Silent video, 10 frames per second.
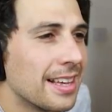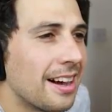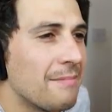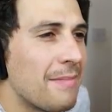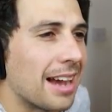
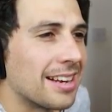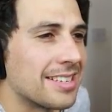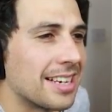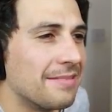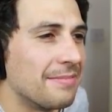Uh,
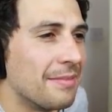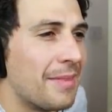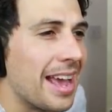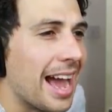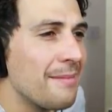Magnusson,
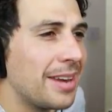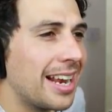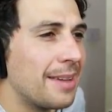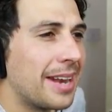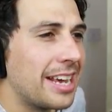mate, how many
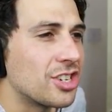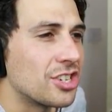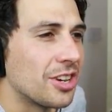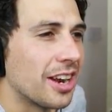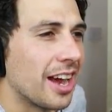
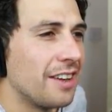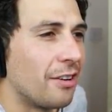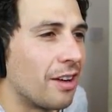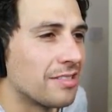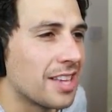eliminations are you going to go
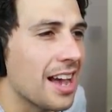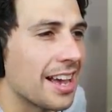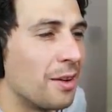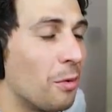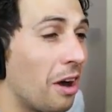for? Oh,
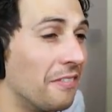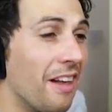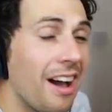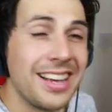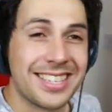Xhaka, what a
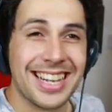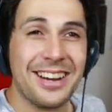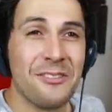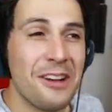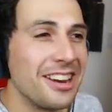nice
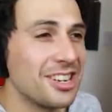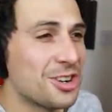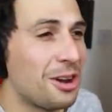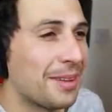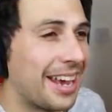little running
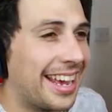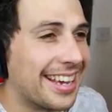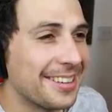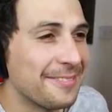drop kick.